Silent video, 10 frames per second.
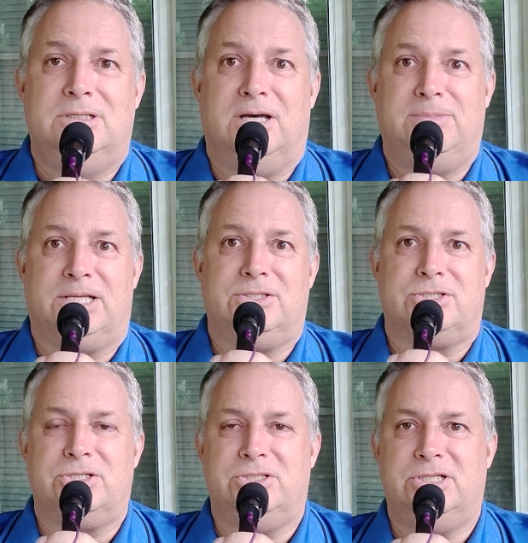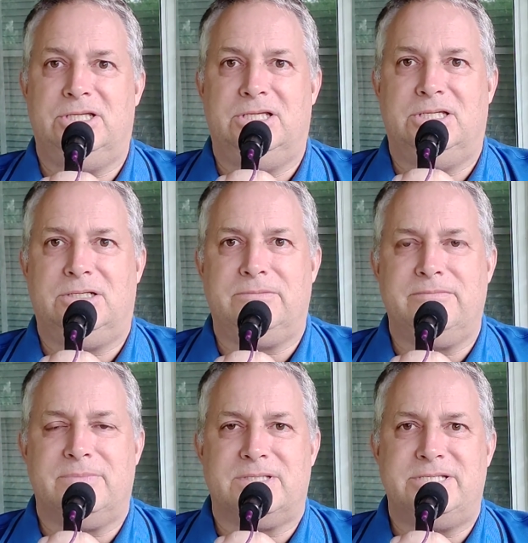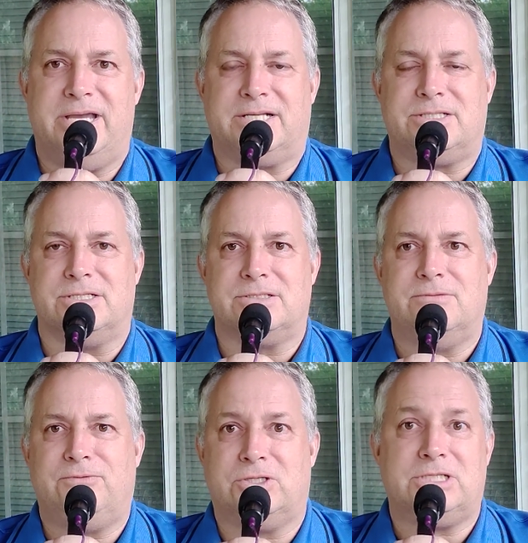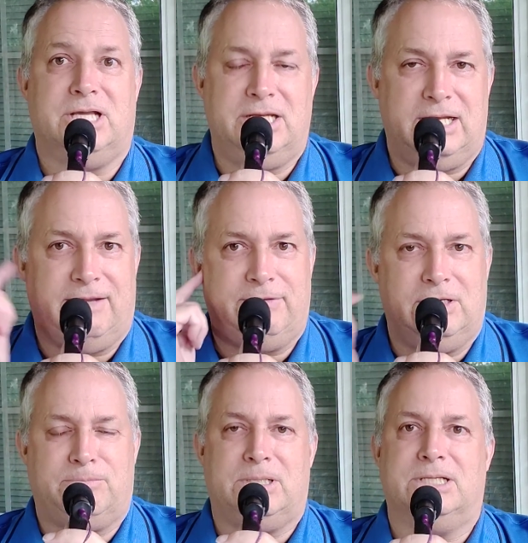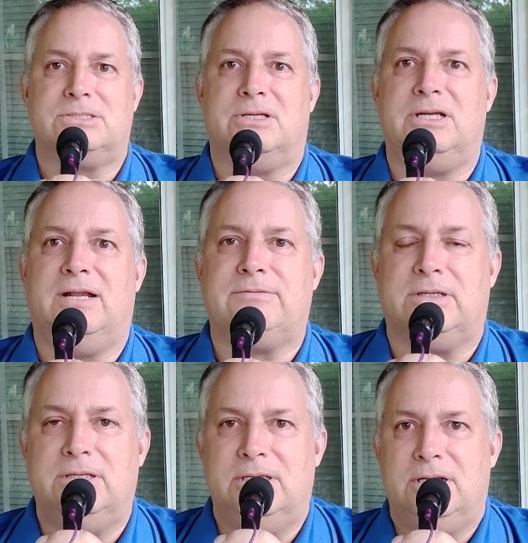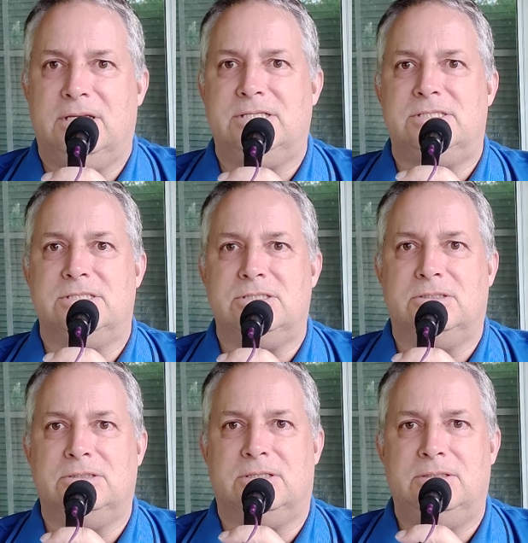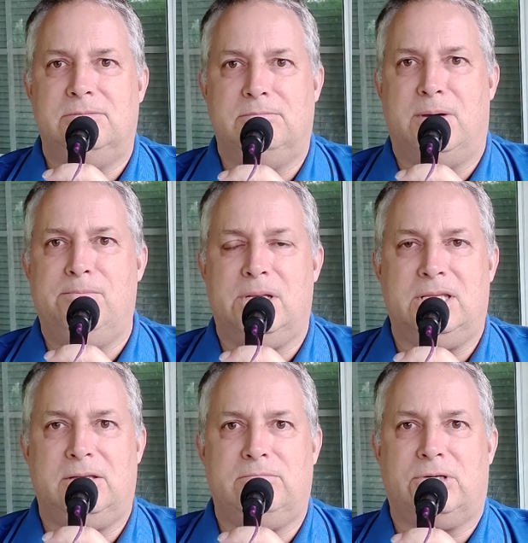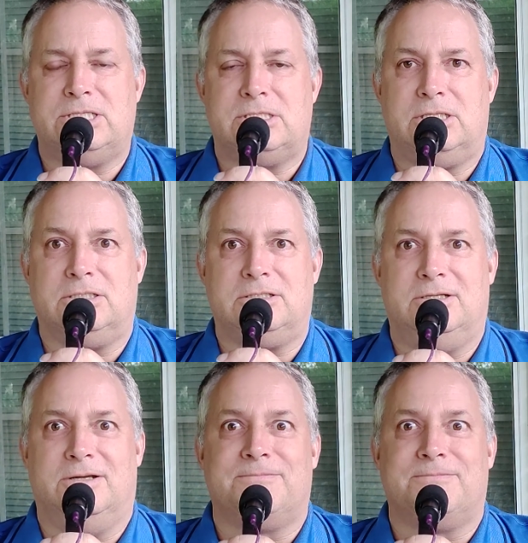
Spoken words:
about the shooting in Texas. Fortunately, I didn't have earplugs, so I didn't have to listen to the mumbling president